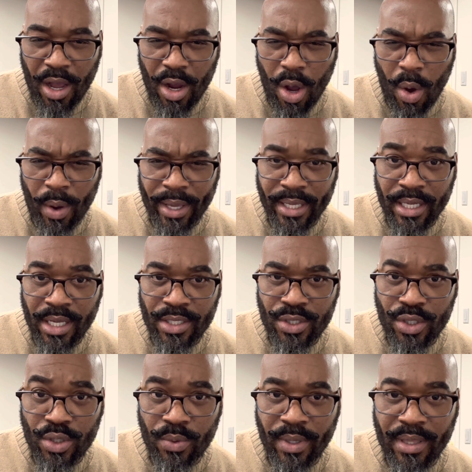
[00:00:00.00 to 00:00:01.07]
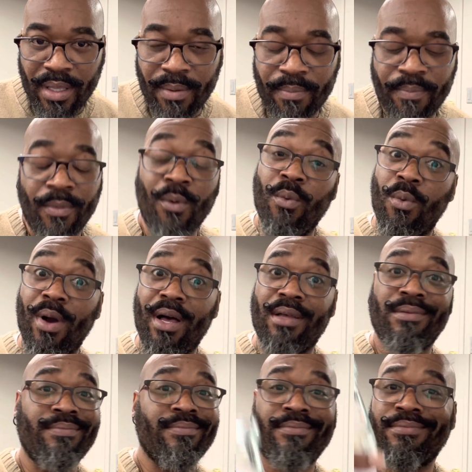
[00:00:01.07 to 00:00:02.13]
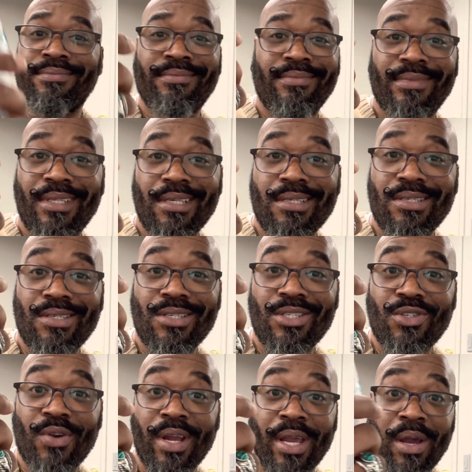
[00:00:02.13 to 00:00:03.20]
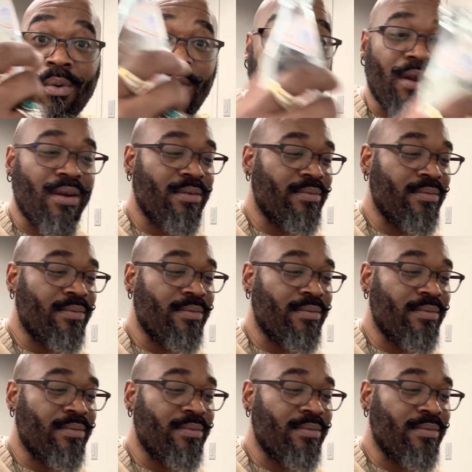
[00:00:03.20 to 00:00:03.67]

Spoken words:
going to do with them? Well, this is just drinking water.